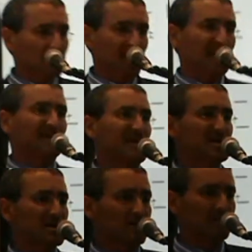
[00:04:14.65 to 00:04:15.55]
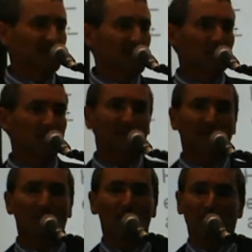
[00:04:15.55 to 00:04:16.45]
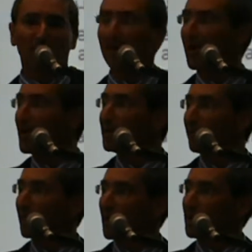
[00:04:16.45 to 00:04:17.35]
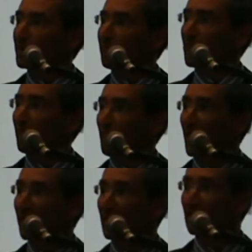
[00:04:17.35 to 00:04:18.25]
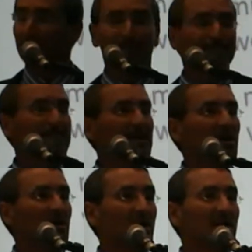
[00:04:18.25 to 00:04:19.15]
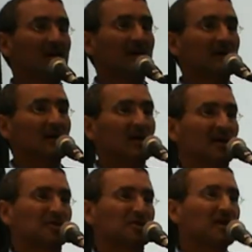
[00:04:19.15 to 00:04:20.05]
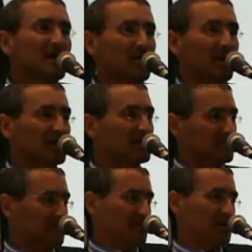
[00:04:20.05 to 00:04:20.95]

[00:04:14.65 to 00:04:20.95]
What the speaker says: case study and research and so on, we tried to compile a generic